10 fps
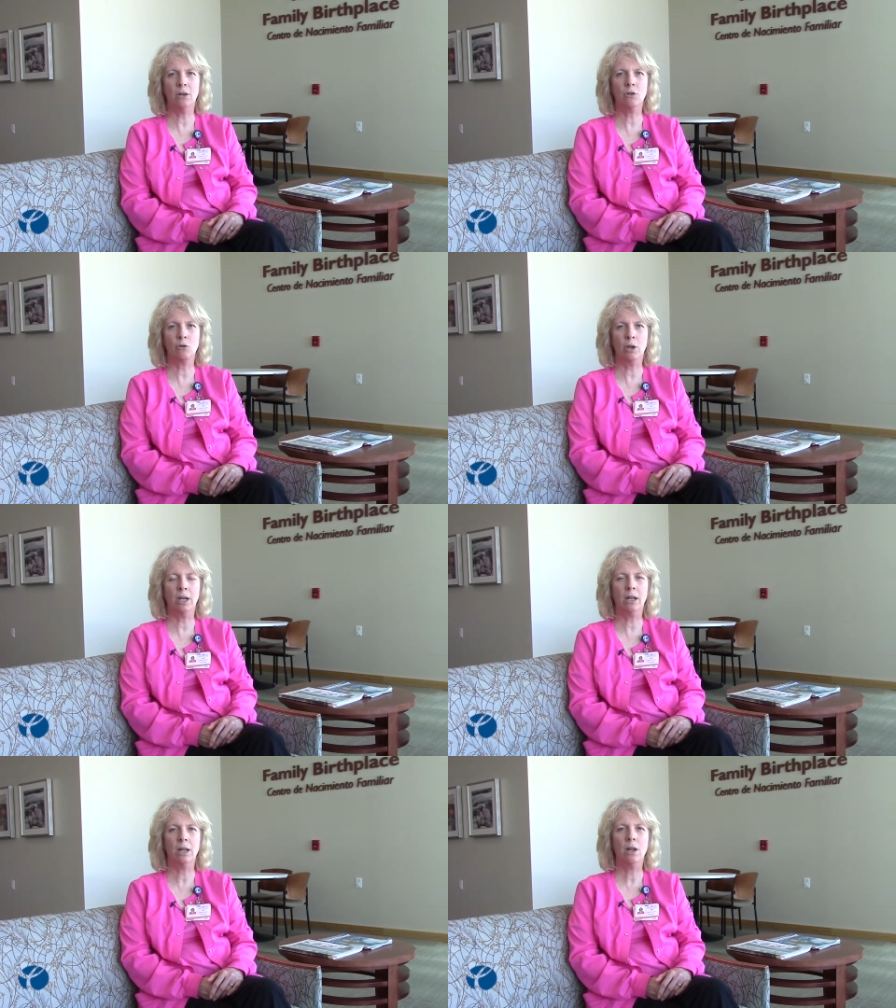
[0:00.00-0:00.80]
or
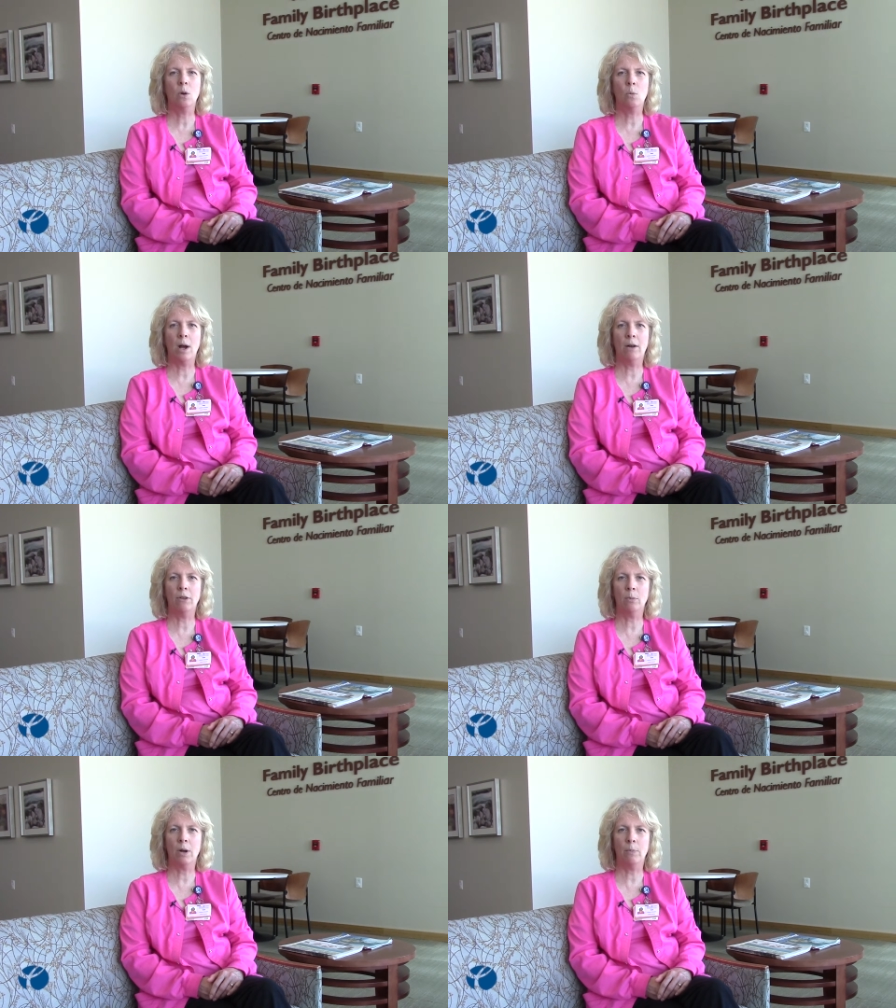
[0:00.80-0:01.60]
drink while
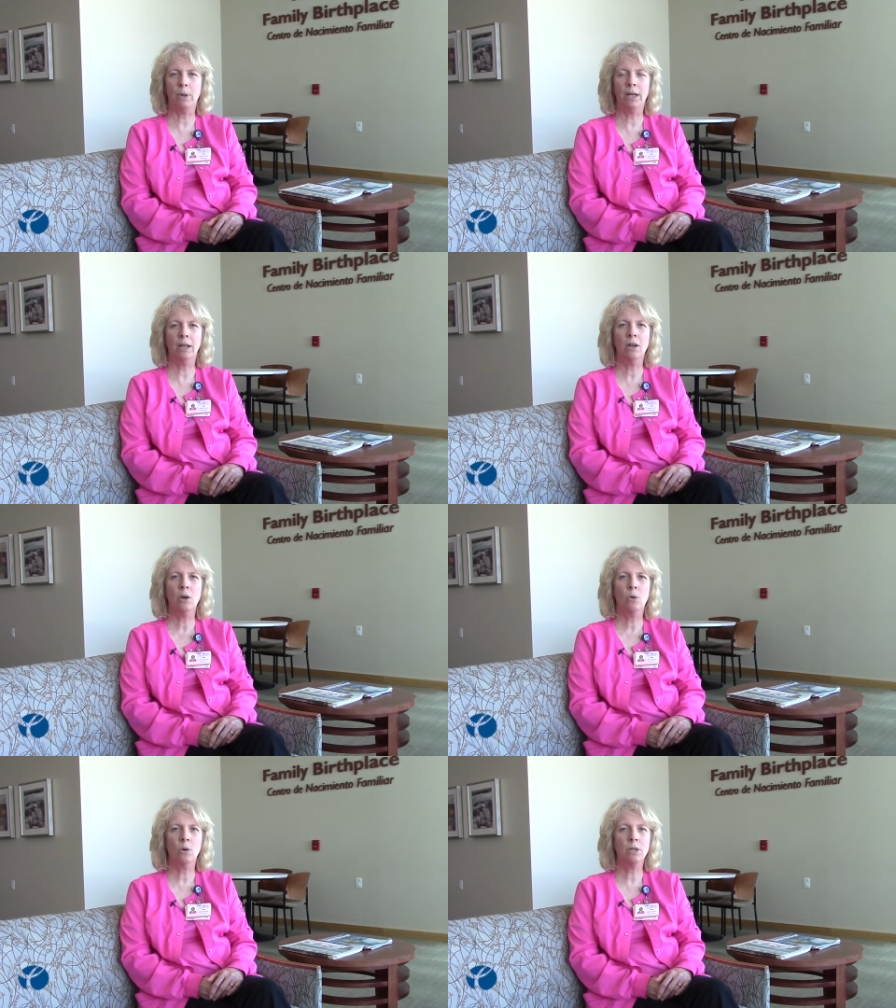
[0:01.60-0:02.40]
they're pumping,
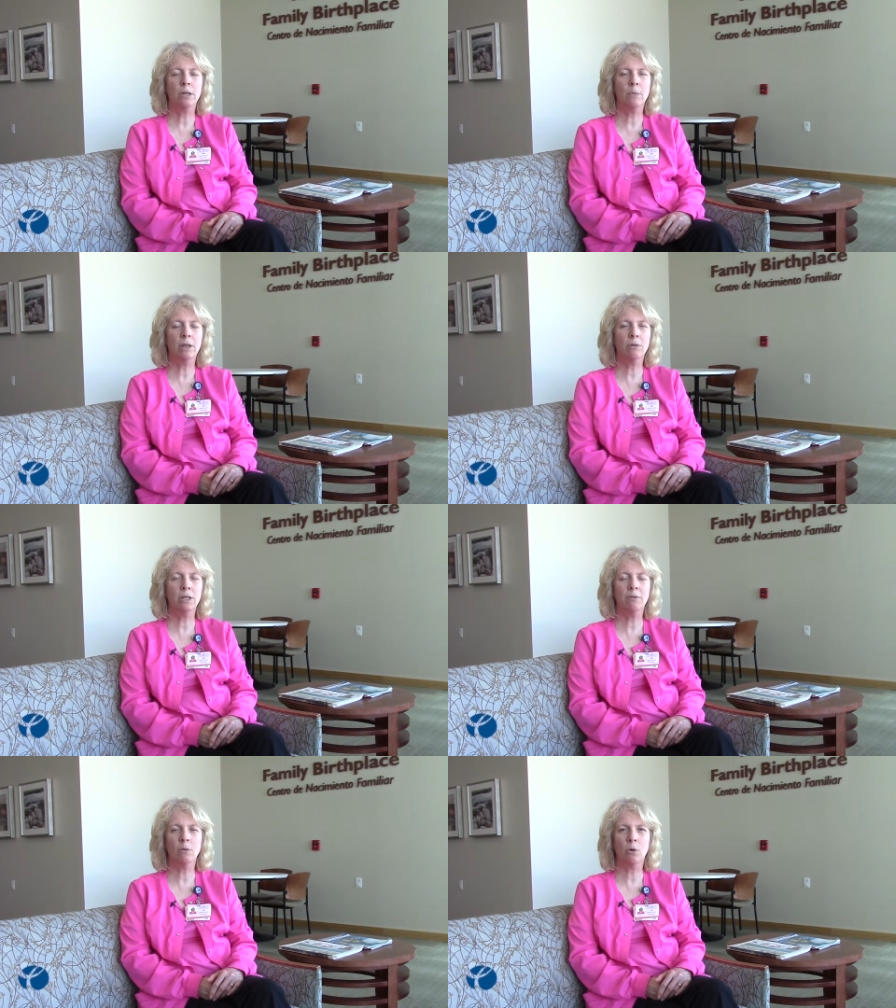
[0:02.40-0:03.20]
or some others
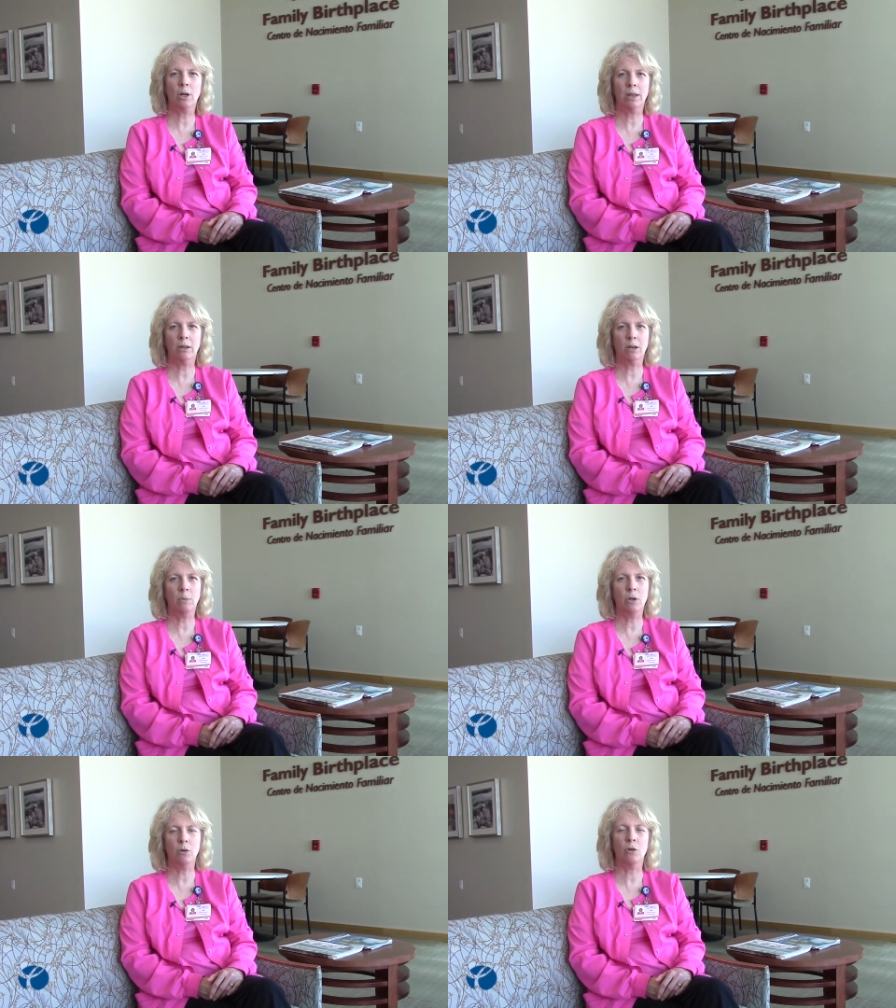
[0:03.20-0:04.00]
even work at their
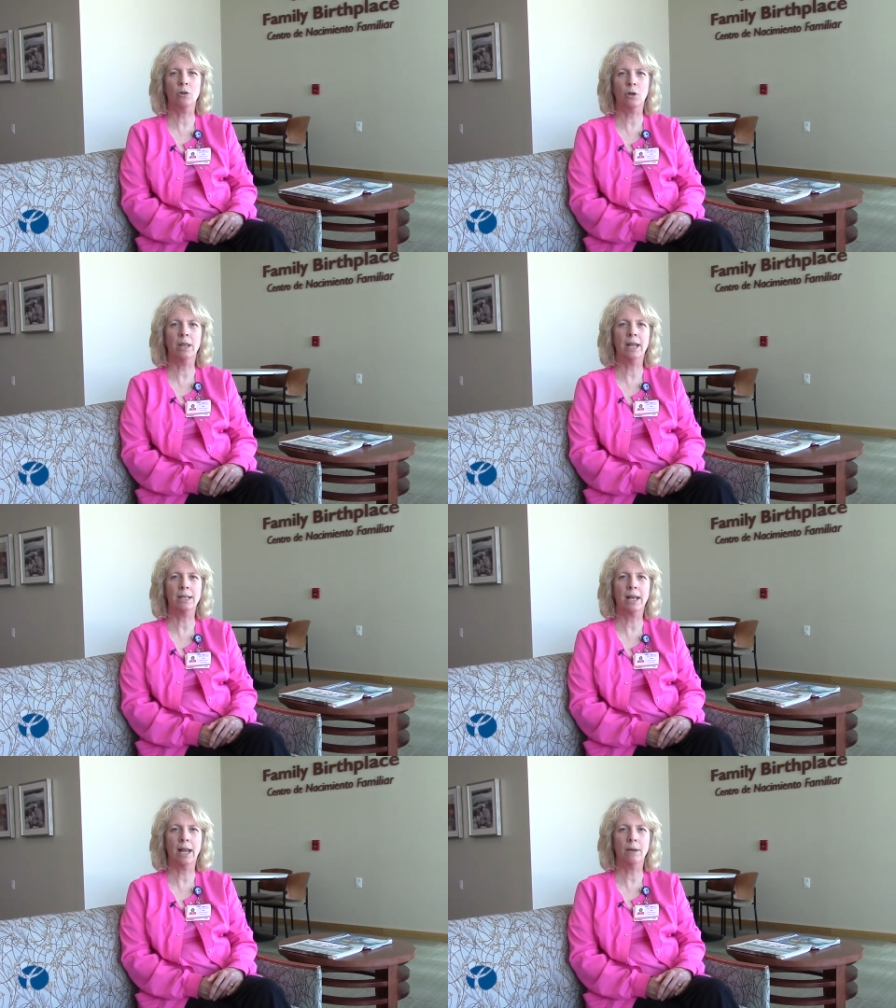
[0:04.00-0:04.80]
computer during that
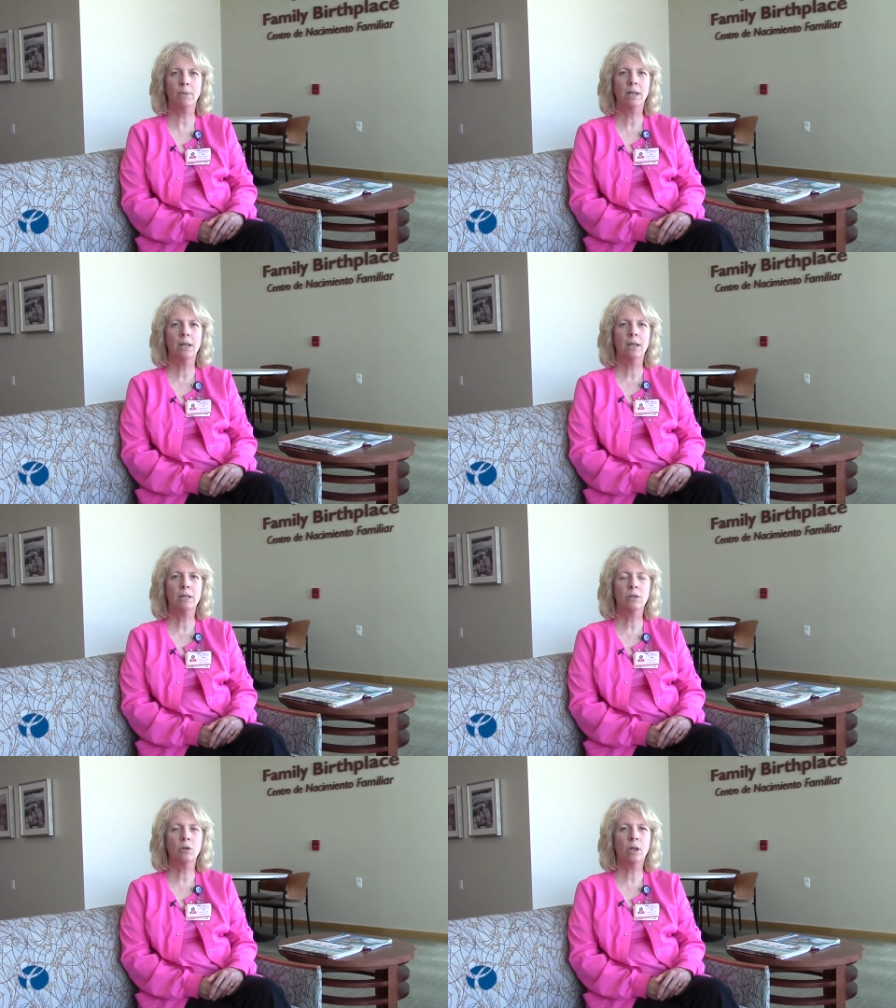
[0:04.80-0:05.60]
time.
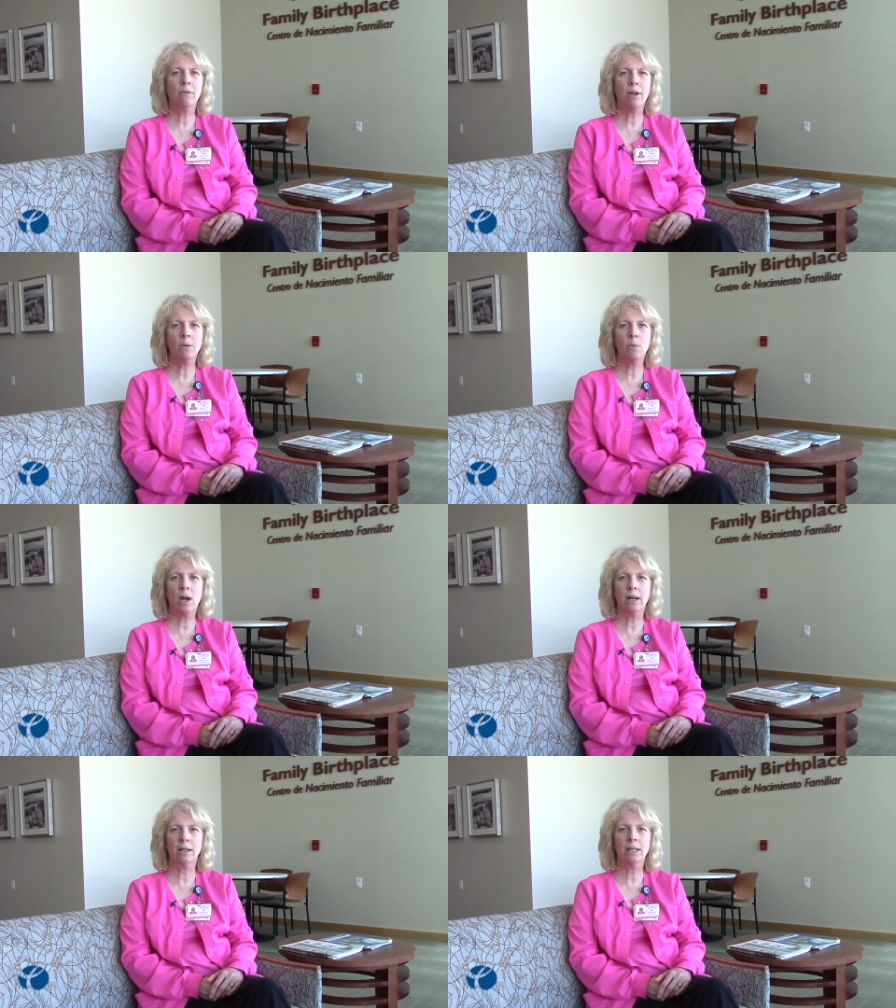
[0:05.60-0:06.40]
So you can find
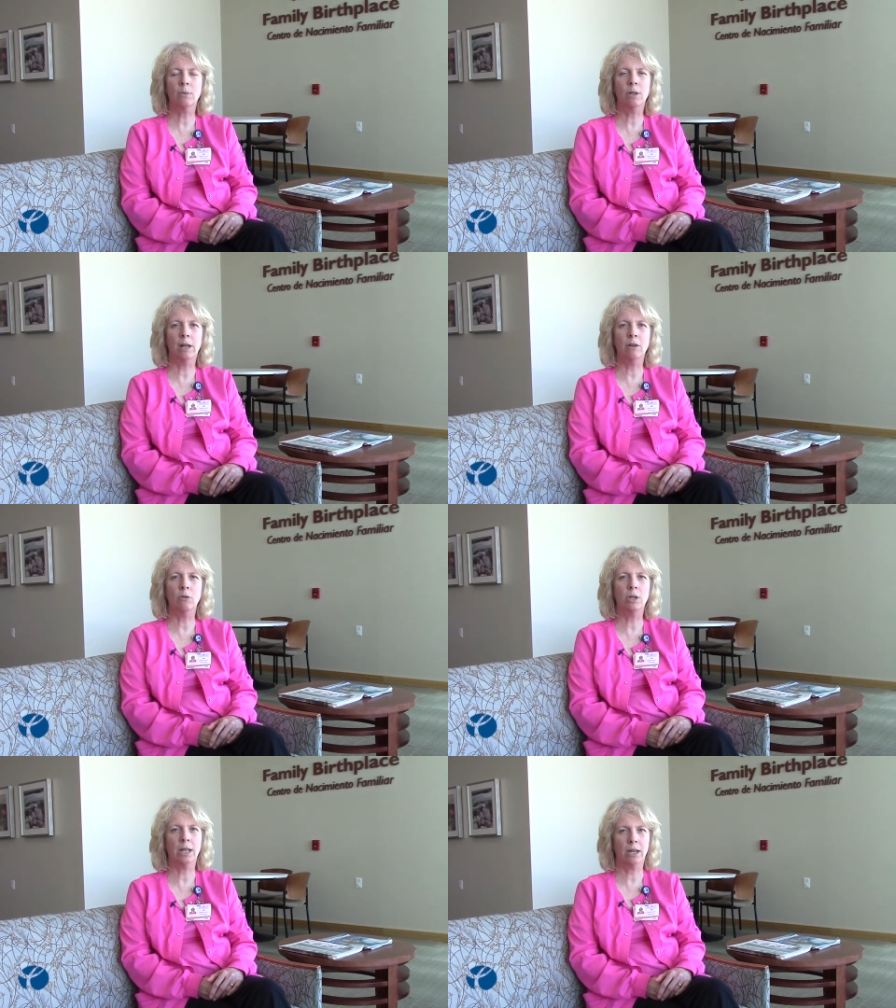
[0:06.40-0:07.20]
products that will allow
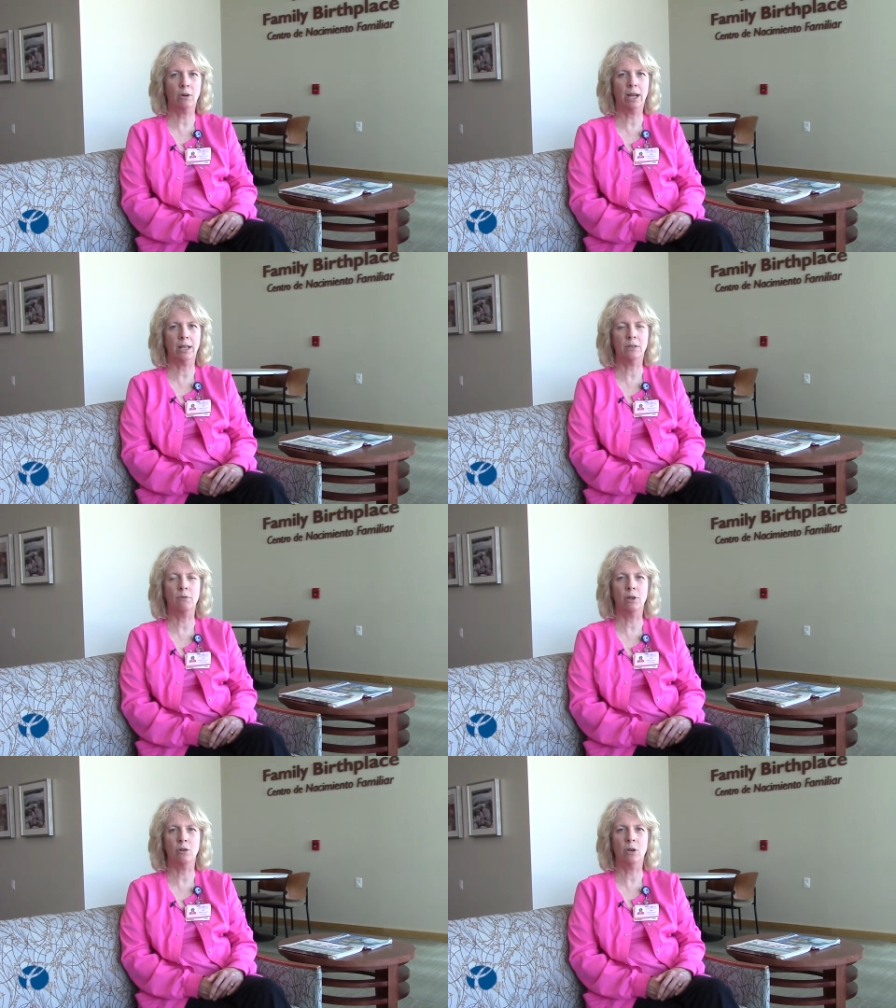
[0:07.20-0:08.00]
you to get your hands
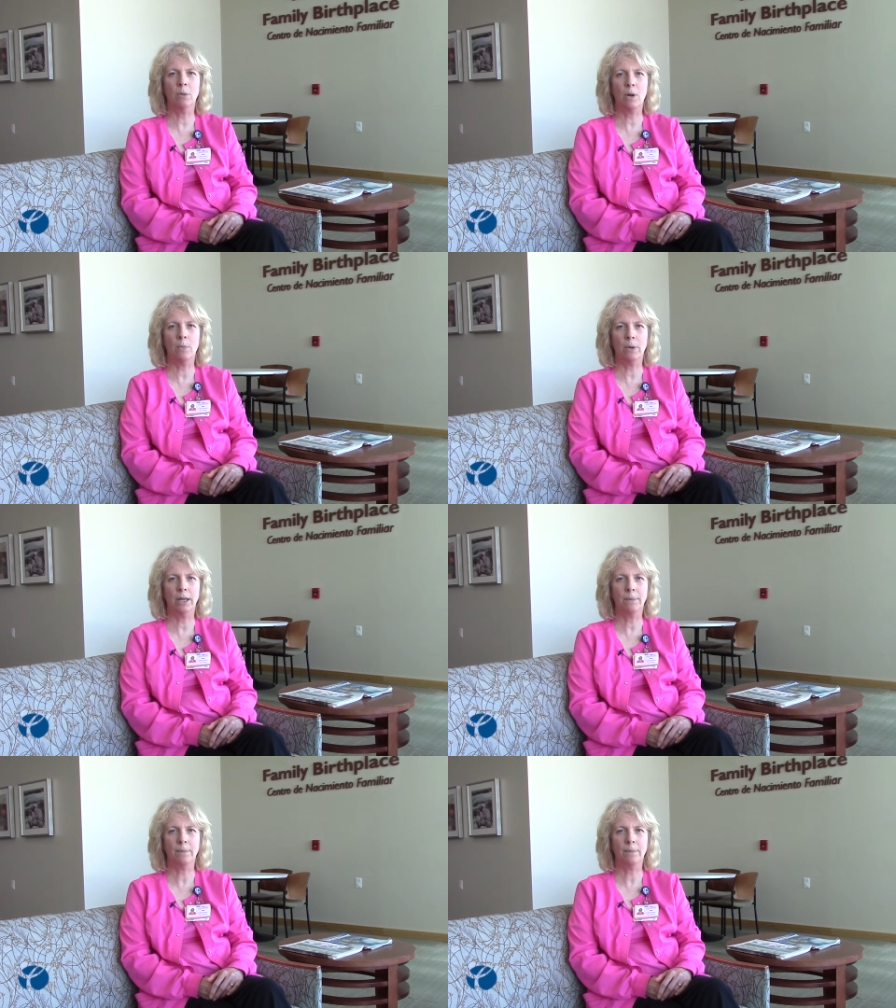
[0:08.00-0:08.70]
free during pumping.